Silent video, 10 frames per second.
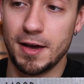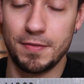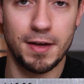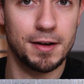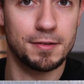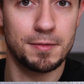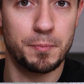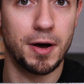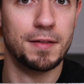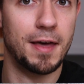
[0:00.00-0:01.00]
and then
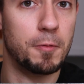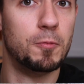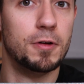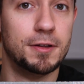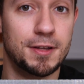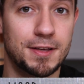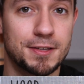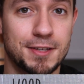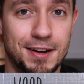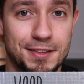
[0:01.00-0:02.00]
bond that wood to the
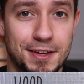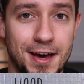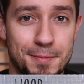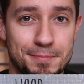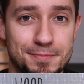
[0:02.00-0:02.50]
inside of the cap.